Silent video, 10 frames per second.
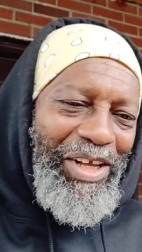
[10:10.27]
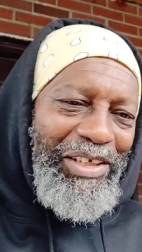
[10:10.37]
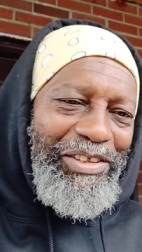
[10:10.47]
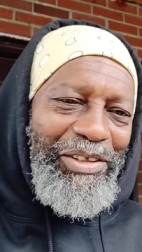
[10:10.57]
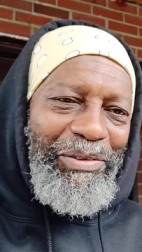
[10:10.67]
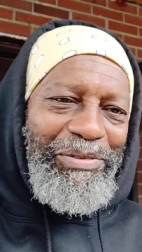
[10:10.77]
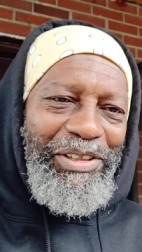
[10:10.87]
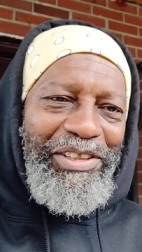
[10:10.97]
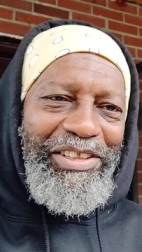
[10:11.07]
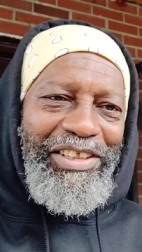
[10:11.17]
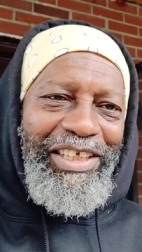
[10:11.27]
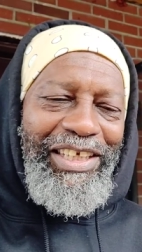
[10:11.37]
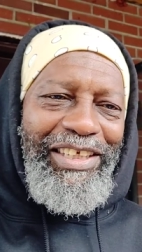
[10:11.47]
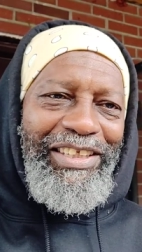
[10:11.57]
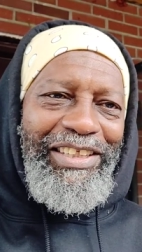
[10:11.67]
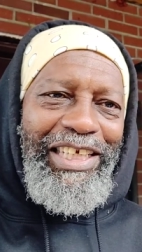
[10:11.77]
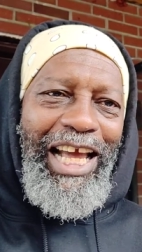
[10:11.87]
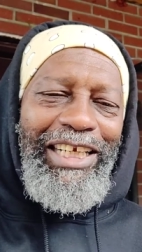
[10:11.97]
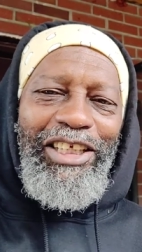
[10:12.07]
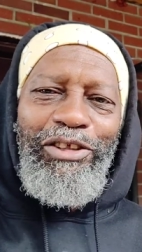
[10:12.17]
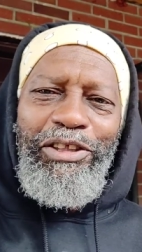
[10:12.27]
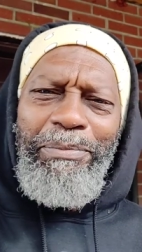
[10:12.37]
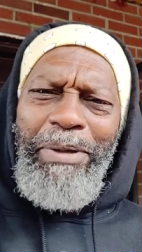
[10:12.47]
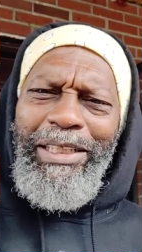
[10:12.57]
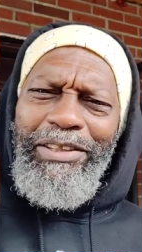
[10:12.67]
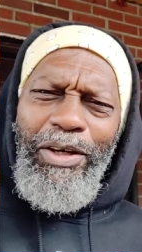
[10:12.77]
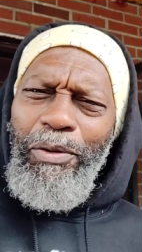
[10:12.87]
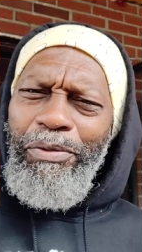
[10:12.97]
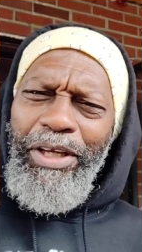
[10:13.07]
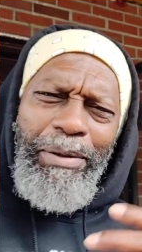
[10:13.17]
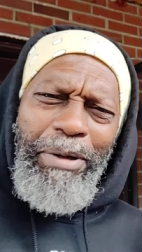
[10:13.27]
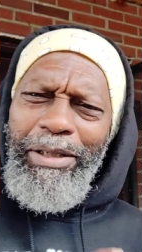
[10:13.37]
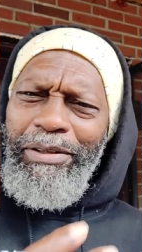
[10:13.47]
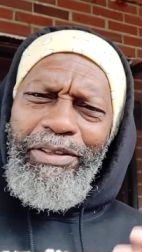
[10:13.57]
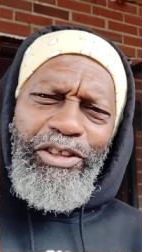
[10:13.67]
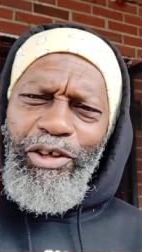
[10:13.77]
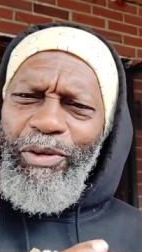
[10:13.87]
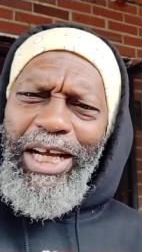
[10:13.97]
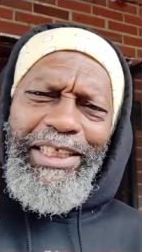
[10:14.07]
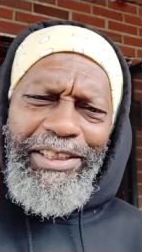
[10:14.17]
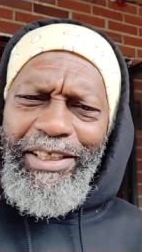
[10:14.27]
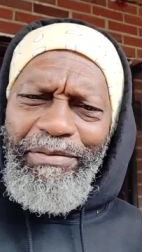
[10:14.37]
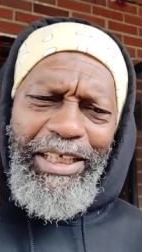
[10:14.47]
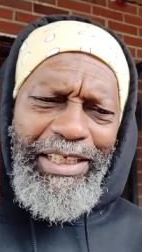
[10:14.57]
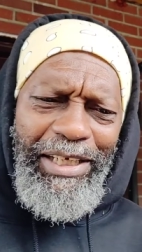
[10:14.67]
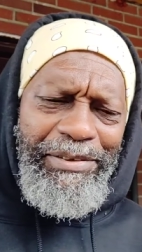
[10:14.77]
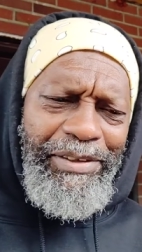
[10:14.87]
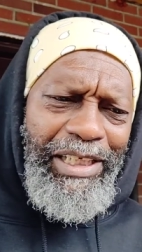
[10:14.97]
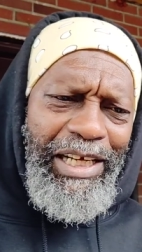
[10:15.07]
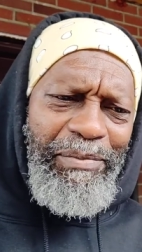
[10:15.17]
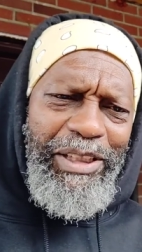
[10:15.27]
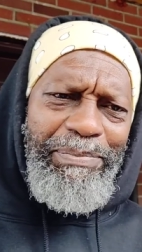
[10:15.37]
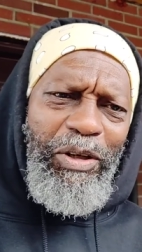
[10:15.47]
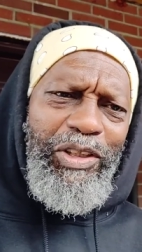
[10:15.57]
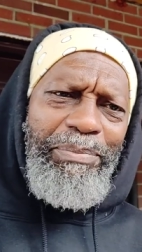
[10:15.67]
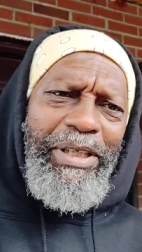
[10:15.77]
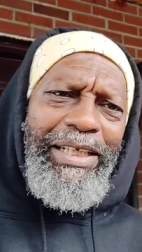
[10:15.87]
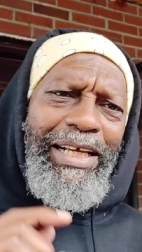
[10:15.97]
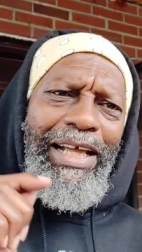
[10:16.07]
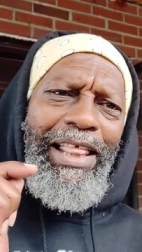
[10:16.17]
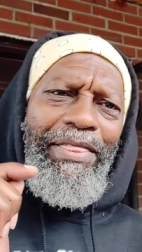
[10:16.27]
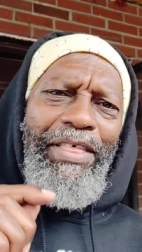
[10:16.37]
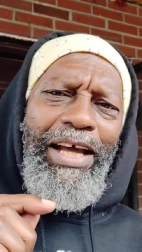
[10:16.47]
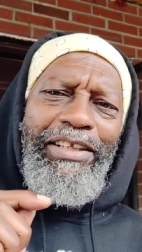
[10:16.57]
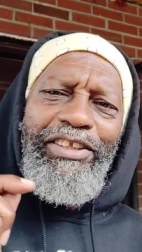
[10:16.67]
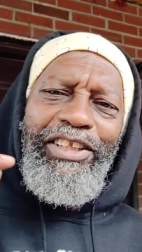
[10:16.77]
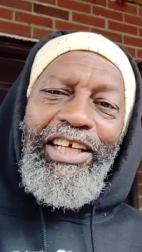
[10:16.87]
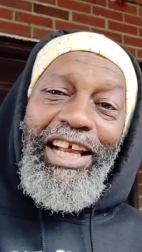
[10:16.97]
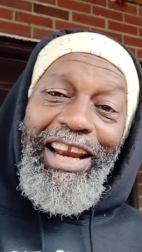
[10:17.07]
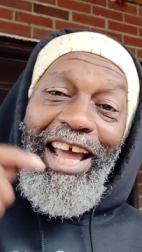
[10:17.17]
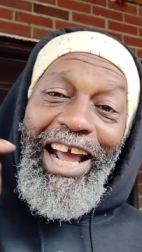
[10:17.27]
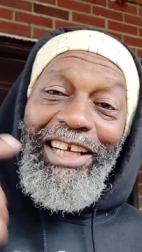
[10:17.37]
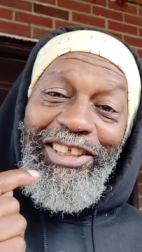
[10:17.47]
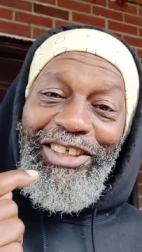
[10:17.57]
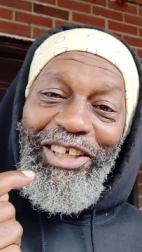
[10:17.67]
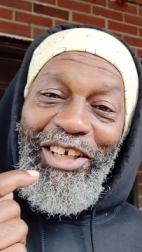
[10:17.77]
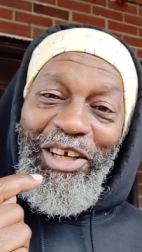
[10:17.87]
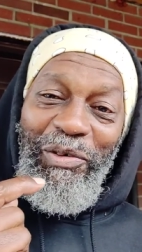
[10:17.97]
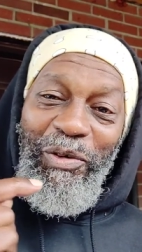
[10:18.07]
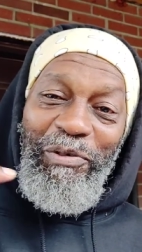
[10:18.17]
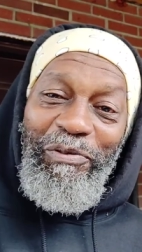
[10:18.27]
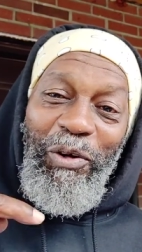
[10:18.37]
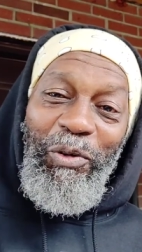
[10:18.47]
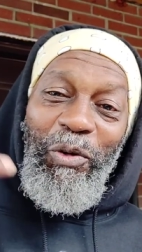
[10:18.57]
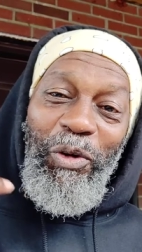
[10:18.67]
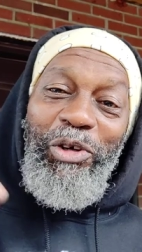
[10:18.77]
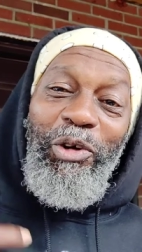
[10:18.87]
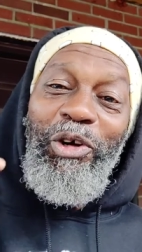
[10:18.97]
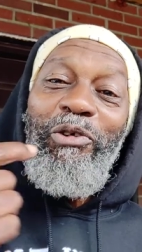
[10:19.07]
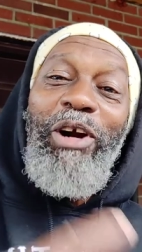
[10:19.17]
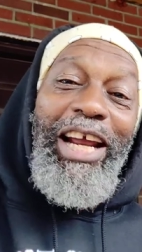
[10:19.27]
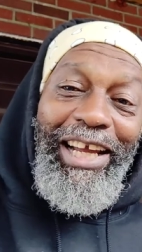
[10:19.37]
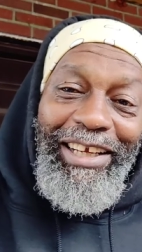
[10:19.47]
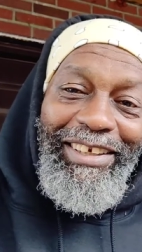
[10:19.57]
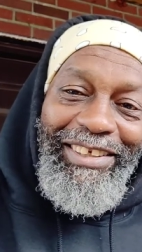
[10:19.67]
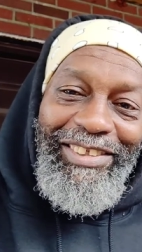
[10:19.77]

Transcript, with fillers: And so she she had this she made this whole thing about grades and stuff like that. And was supposed to be that the class would vote on your grade.